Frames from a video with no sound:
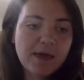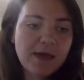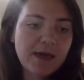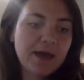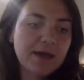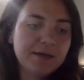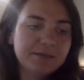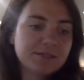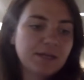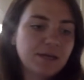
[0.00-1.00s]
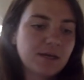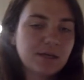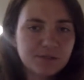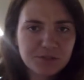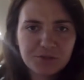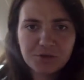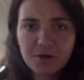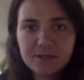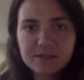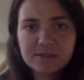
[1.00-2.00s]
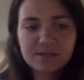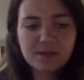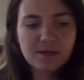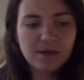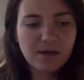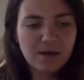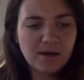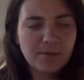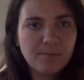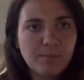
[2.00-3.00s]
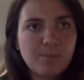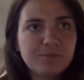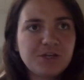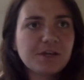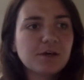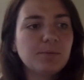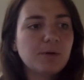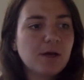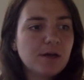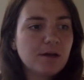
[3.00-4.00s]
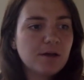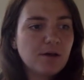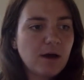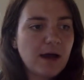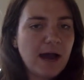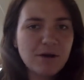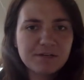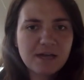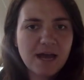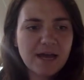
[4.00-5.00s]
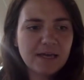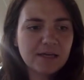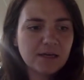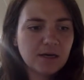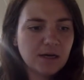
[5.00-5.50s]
And did you notice, Jacob, how did I